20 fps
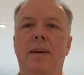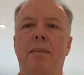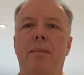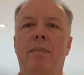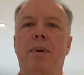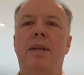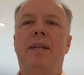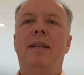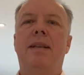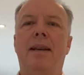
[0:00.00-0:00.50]

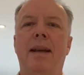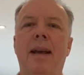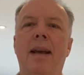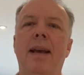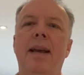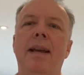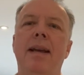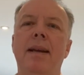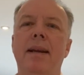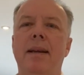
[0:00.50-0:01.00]
but
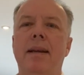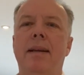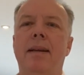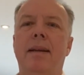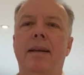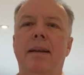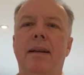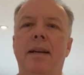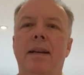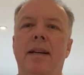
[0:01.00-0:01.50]
today
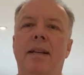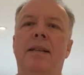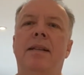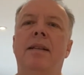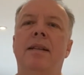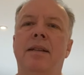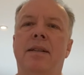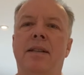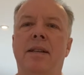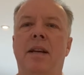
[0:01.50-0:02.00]
it's
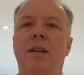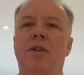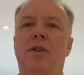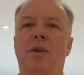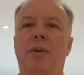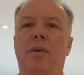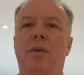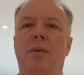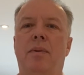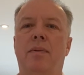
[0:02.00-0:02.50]
an
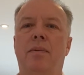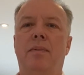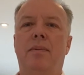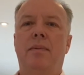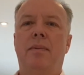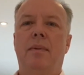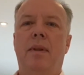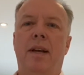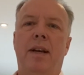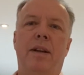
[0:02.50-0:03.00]
essential
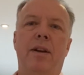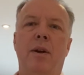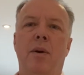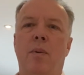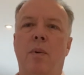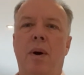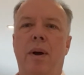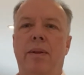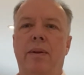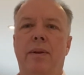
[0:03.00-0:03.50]
like
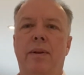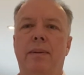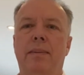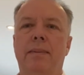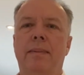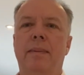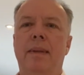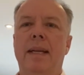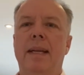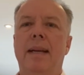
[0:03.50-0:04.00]
no other.
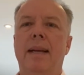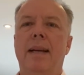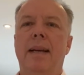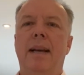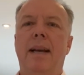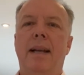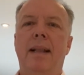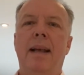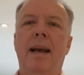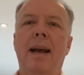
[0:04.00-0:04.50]

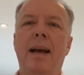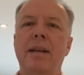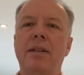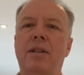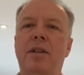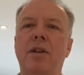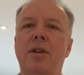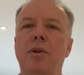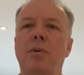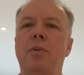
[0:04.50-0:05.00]
And that
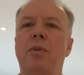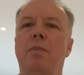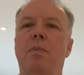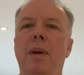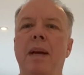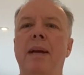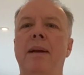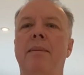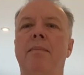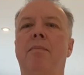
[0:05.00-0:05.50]
has to do with
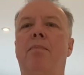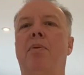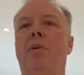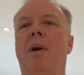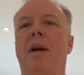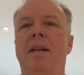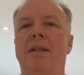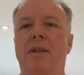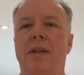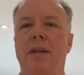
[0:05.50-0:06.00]
being
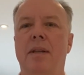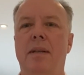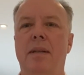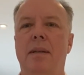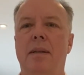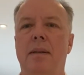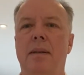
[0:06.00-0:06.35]
present.